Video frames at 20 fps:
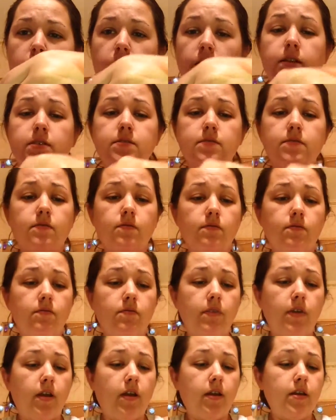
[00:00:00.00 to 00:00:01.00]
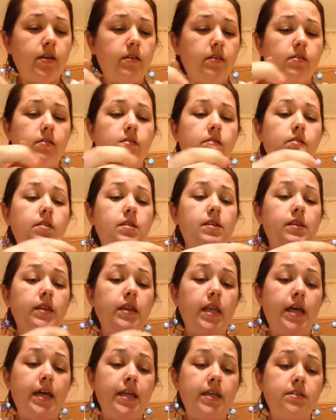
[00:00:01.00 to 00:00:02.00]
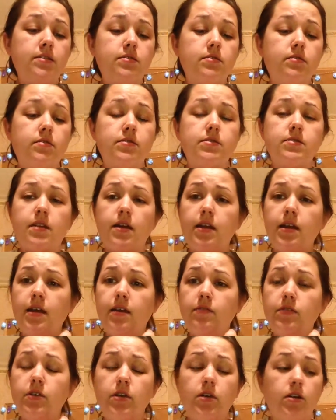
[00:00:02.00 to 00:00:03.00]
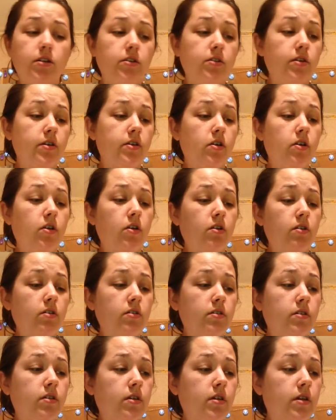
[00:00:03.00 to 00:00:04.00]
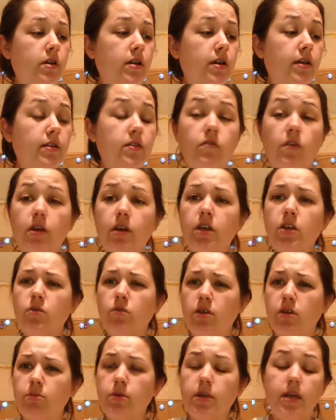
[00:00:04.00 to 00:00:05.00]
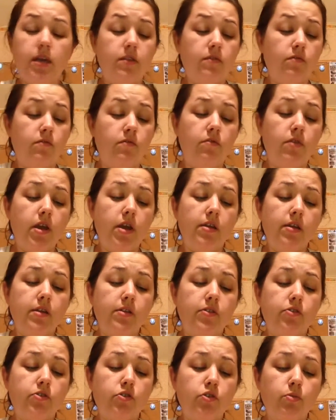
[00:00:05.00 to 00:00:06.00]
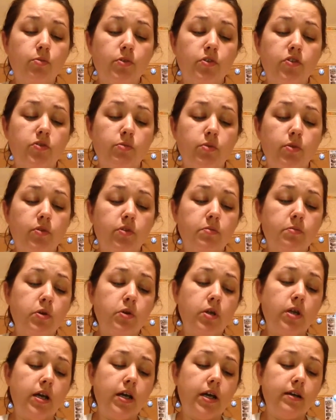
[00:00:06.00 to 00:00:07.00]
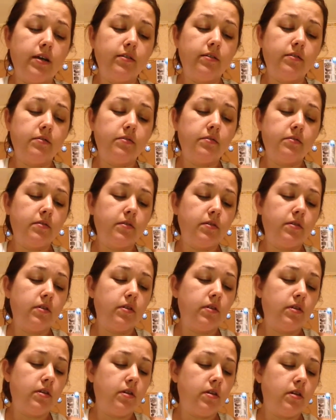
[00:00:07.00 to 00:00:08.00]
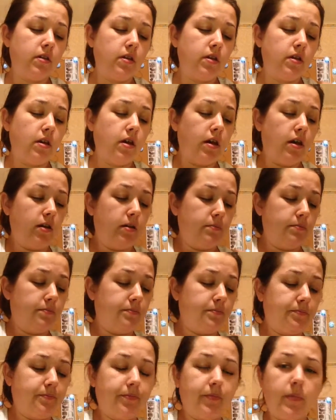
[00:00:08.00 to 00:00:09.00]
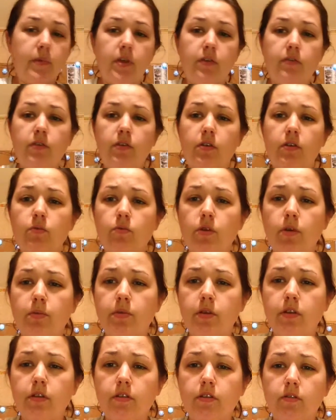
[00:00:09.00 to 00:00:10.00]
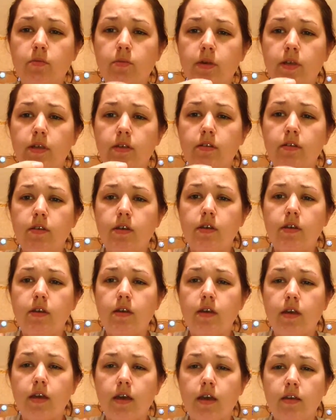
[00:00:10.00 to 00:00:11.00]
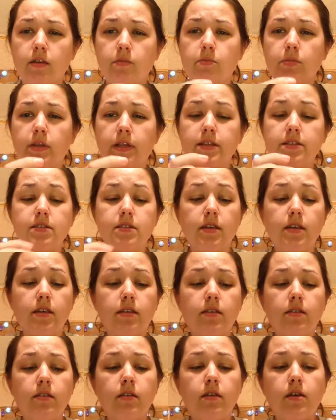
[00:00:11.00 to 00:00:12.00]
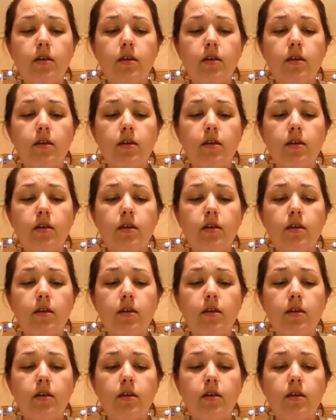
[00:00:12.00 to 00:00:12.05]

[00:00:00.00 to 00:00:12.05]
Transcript: It's very light. It's not a heavy color at all. It's very creamy and very super smooth to put on. Um, if you rub it a little bit, it kind of blends it in.